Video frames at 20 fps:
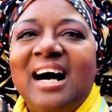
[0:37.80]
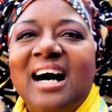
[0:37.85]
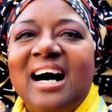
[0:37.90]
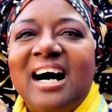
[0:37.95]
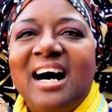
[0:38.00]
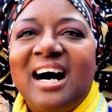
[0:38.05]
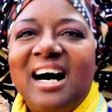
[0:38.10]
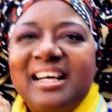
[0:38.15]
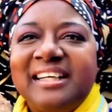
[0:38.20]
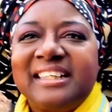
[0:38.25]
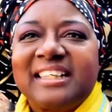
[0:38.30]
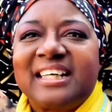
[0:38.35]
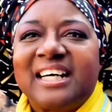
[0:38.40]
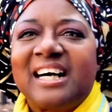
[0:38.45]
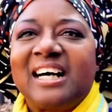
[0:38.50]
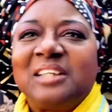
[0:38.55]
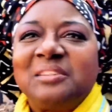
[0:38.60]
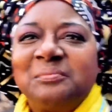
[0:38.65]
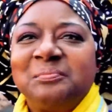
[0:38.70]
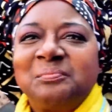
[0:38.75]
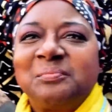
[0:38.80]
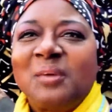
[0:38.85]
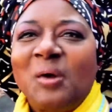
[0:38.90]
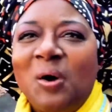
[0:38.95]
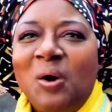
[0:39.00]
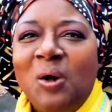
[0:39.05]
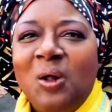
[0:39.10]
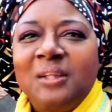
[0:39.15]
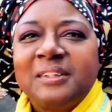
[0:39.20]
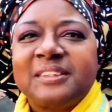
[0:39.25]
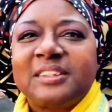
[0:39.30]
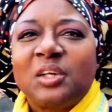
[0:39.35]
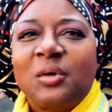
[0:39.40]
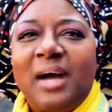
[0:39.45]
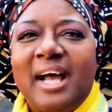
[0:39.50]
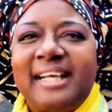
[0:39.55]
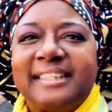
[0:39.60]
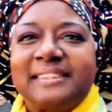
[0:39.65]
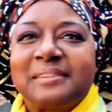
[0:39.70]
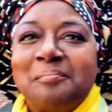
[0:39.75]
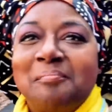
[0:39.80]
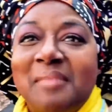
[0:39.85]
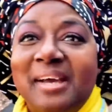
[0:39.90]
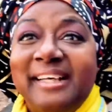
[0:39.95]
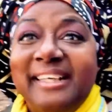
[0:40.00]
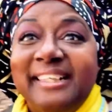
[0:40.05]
Hanukkah also has many